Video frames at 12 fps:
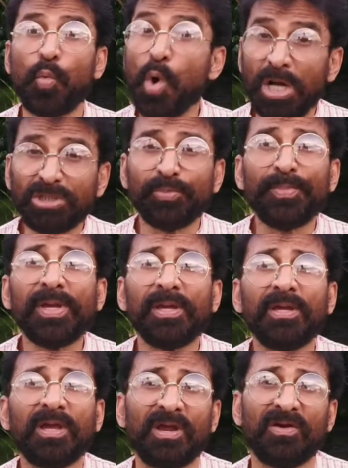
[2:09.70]
watch
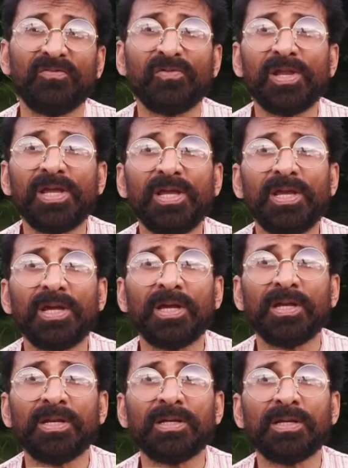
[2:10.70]
me carefully
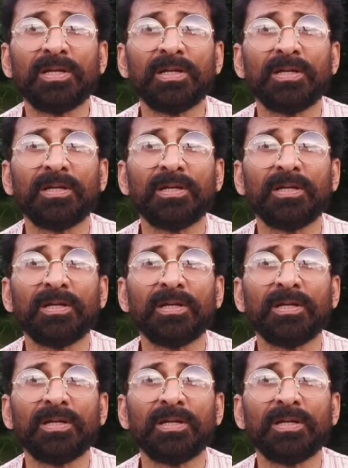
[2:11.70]
and